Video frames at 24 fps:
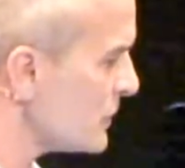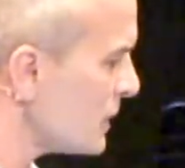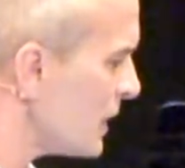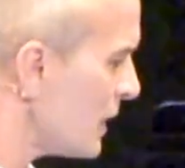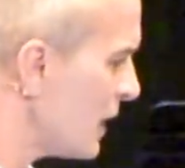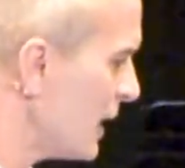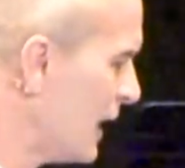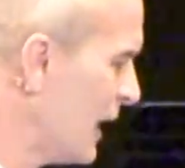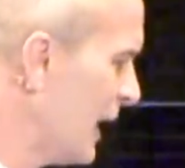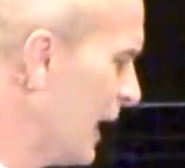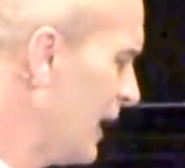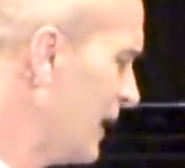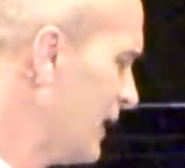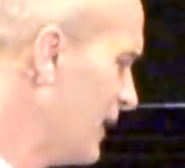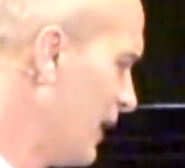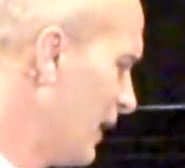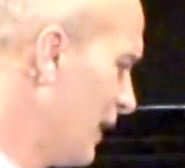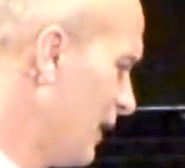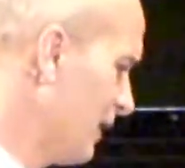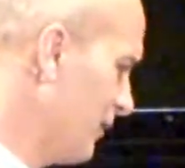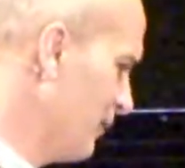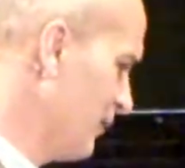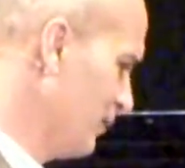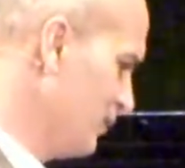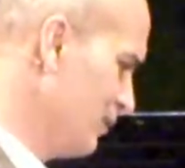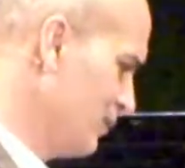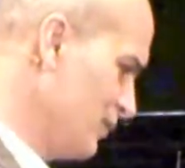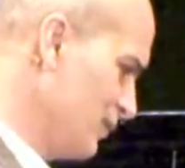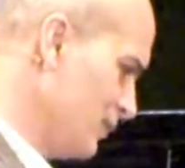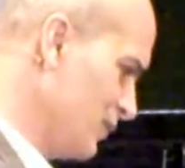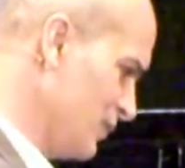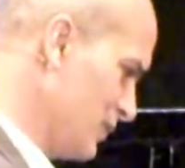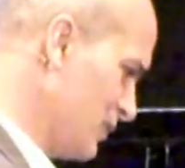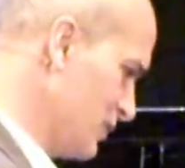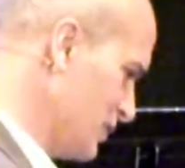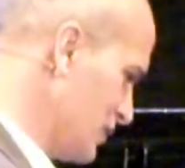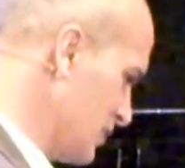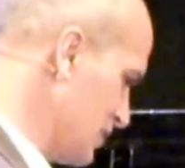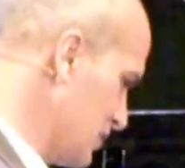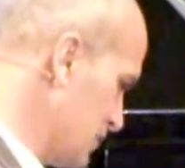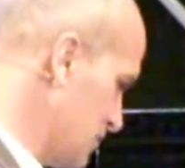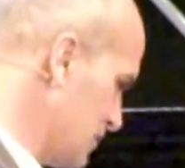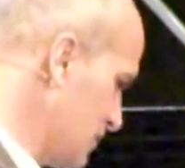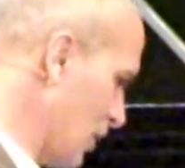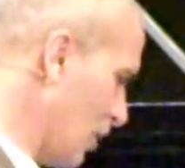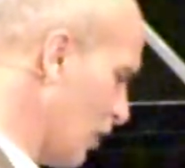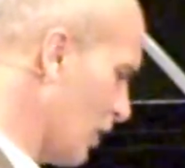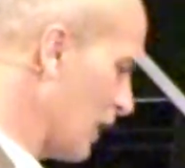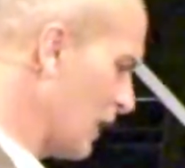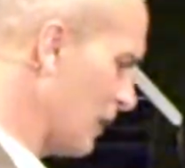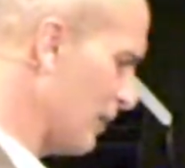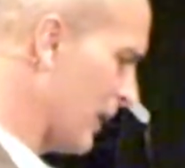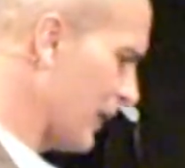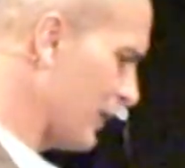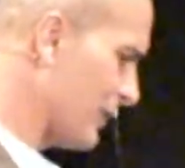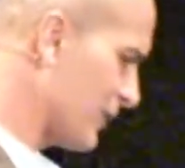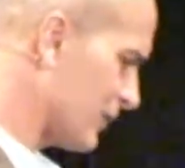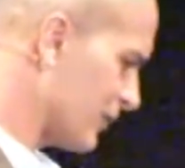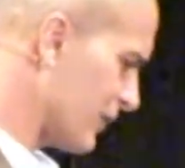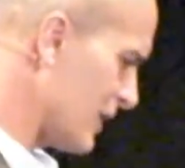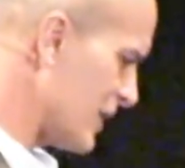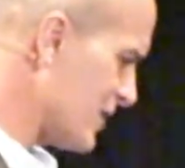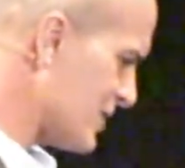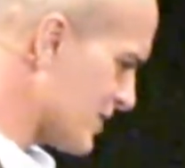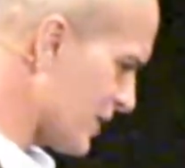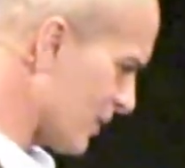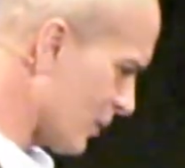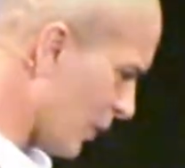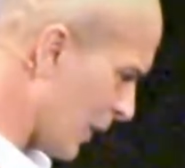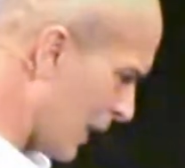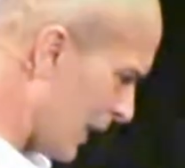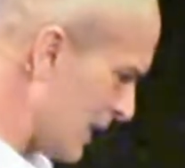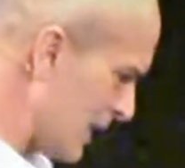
and uh, talking about the reason why